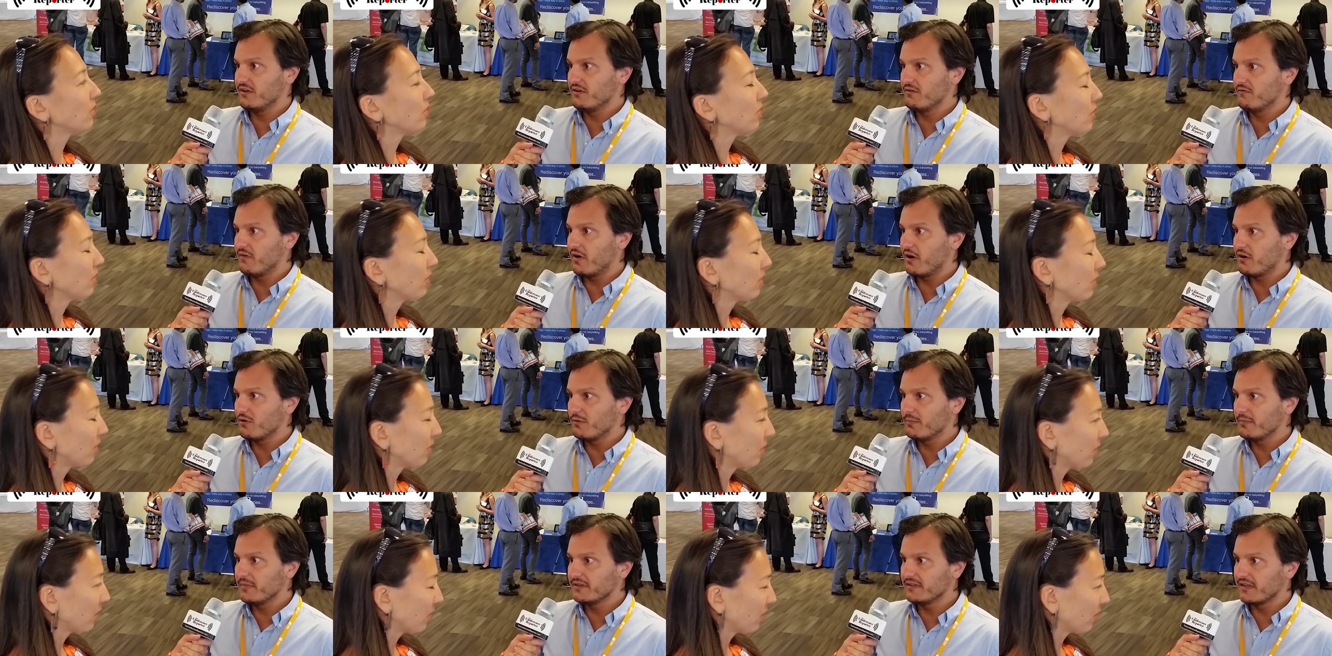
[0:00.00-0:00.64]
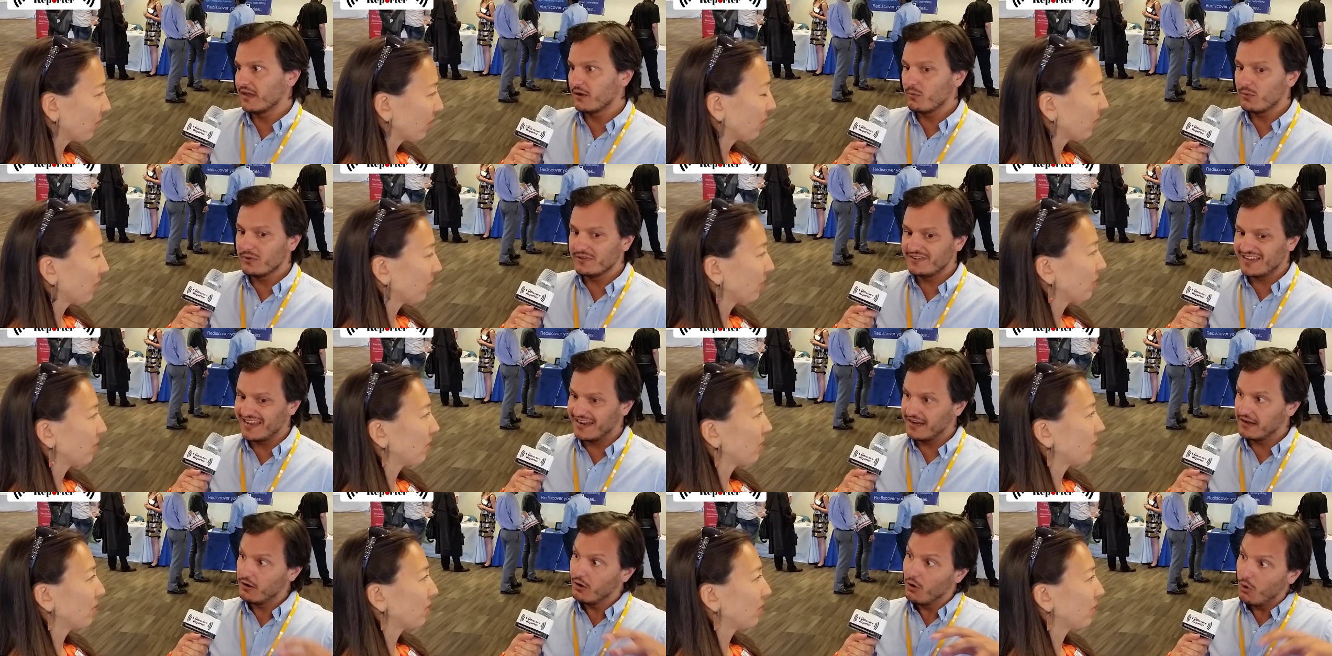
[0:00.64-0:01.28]
Speaker 1: the environment, and we
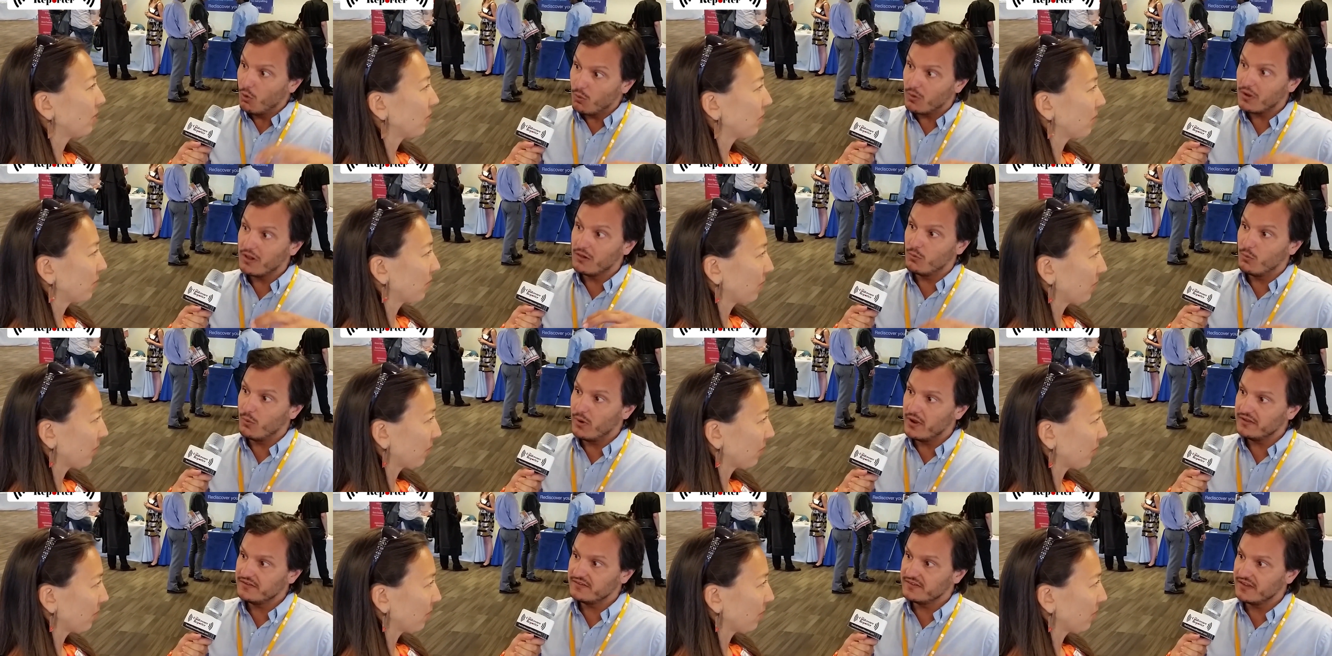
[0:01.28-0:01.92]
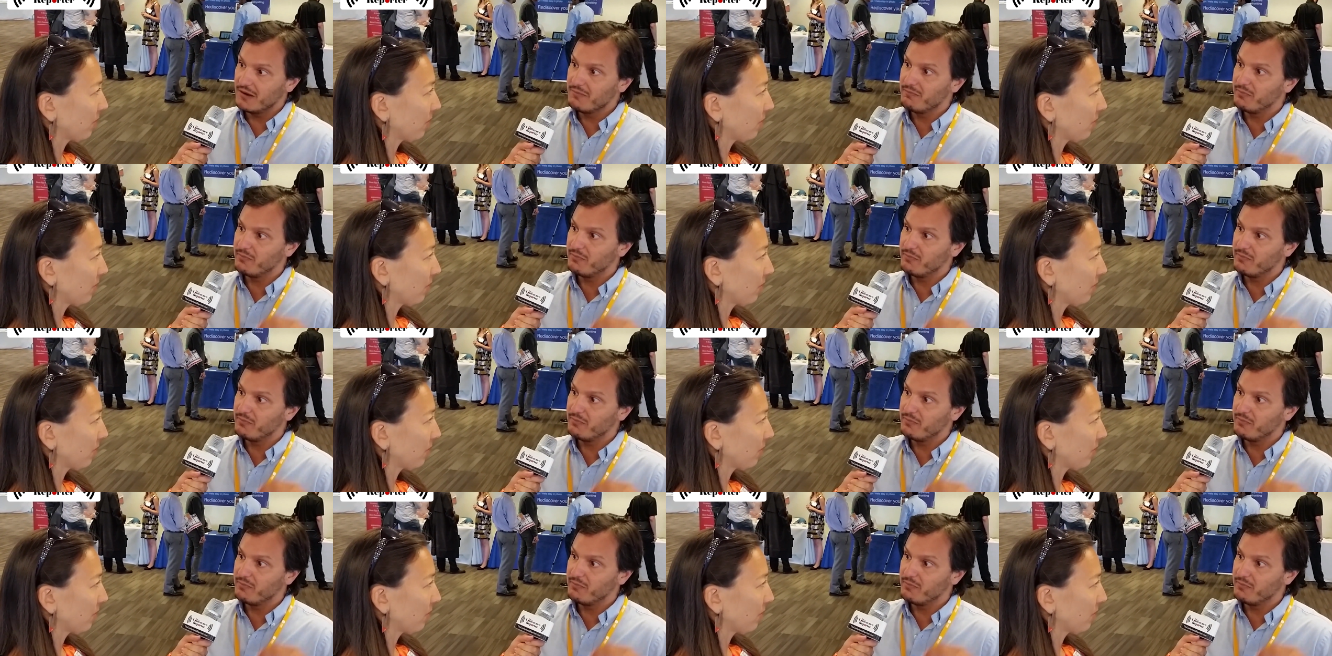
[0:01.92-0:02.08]
take local waste